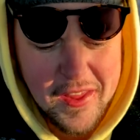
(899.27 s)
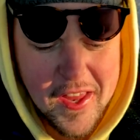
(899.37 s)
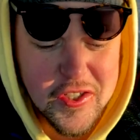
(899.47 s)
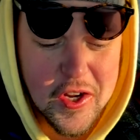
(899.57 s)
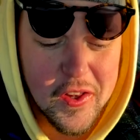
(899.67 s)

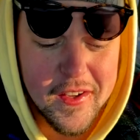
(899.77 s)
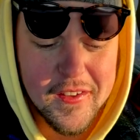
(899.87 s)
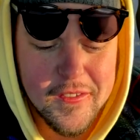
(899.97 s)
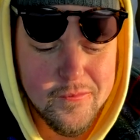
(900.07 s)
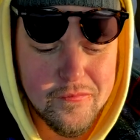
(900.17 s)
angelic,
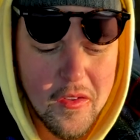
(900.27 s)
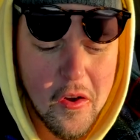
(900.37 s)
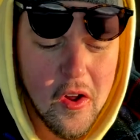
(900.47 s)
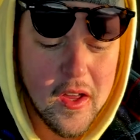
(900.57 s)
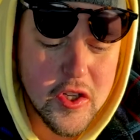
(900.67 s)

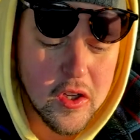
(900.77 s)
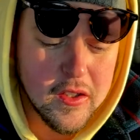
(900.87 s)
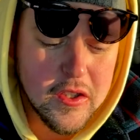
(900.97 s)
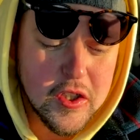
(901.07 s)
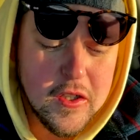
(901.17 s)
all angelic
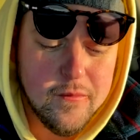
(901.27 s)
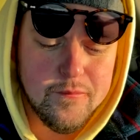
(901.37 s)
and shit.